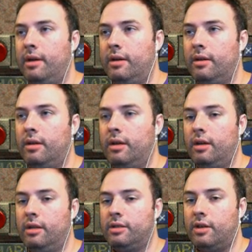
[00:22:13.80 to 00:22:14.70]
to,
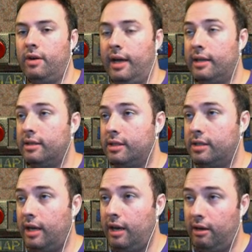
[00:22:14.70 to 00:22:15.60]
uh, let's go ahead and
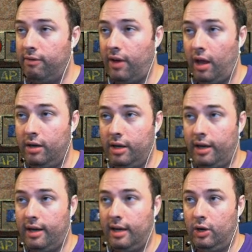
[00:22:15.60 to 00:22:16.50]
save, and,
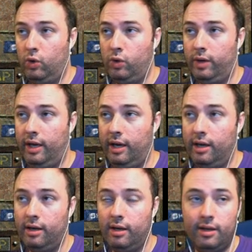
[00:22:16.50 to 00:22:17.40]
uh, ooh,
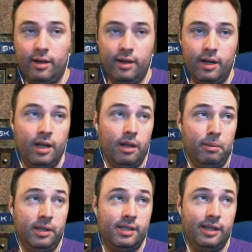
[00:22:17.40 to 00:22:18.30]
Ian, let
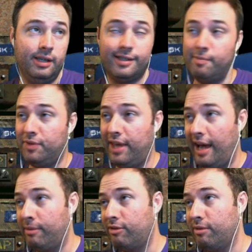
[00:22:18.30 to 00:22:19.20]
me steal some
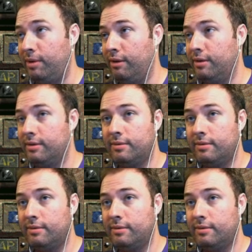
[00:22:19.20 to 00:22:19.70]
caps from you.